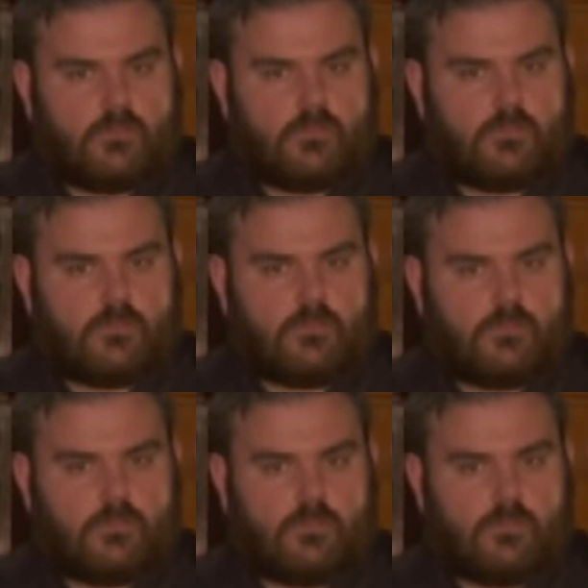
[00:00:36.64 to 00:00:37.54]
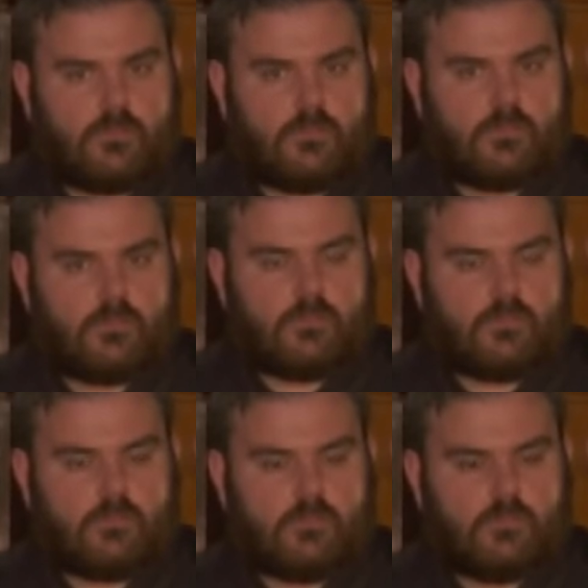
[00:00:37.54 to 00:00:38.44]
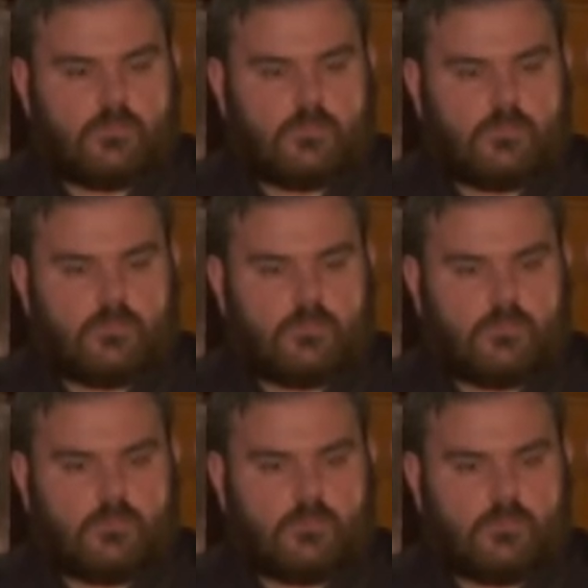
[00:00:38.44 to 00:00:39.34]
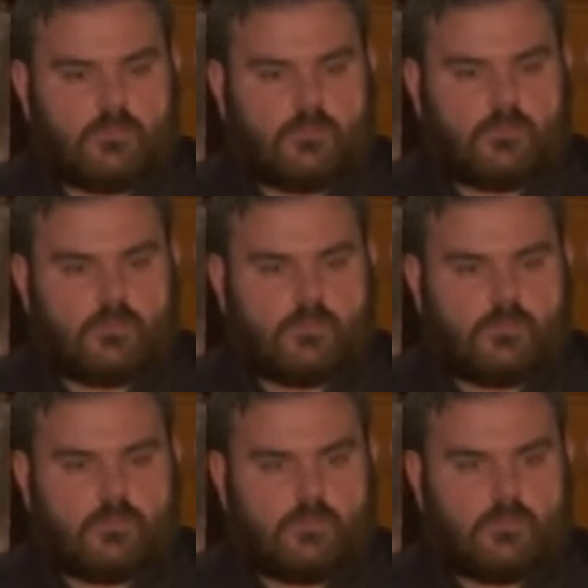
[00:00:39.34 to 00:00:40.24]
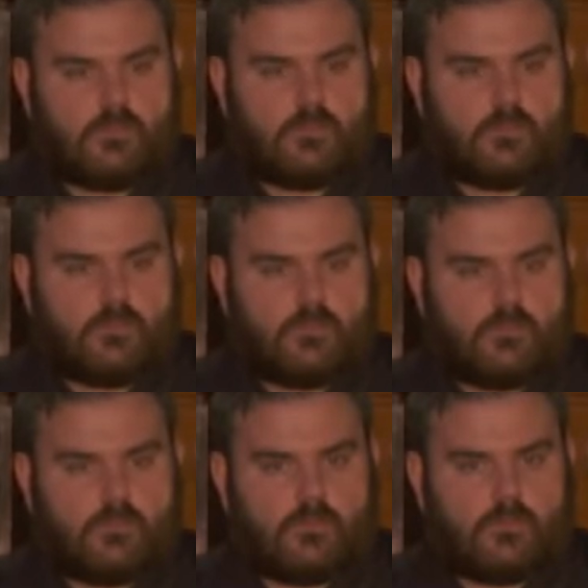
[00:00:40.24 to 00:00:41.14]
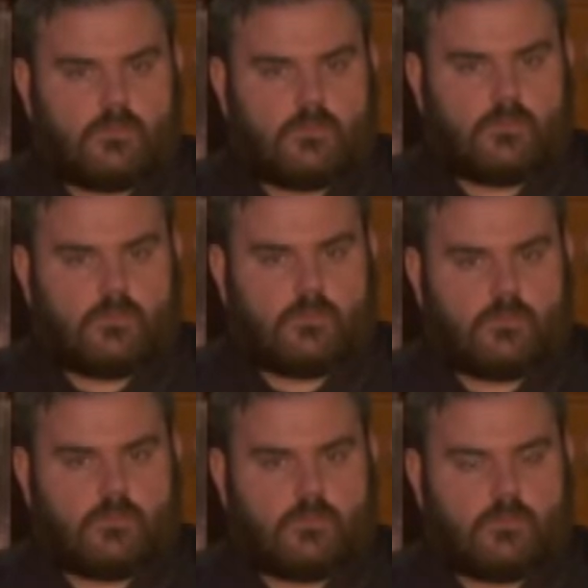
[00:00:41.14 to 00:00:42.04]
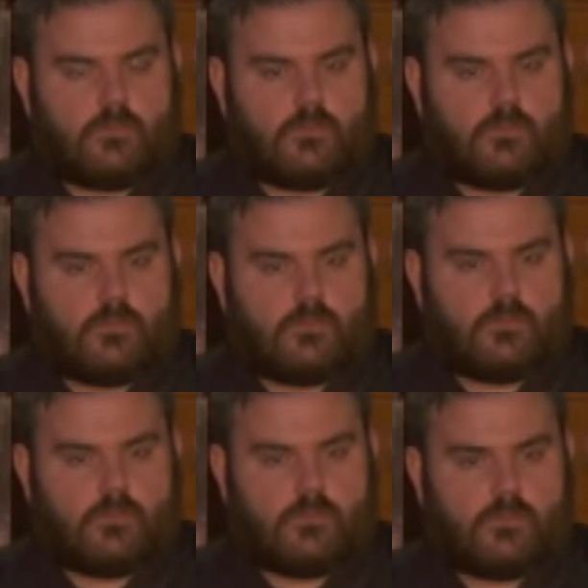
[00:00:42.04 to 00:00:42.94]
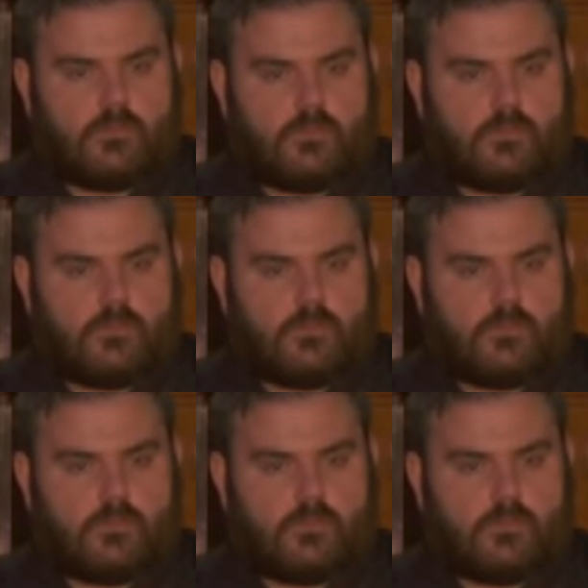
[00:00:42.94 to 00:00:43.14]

(silent)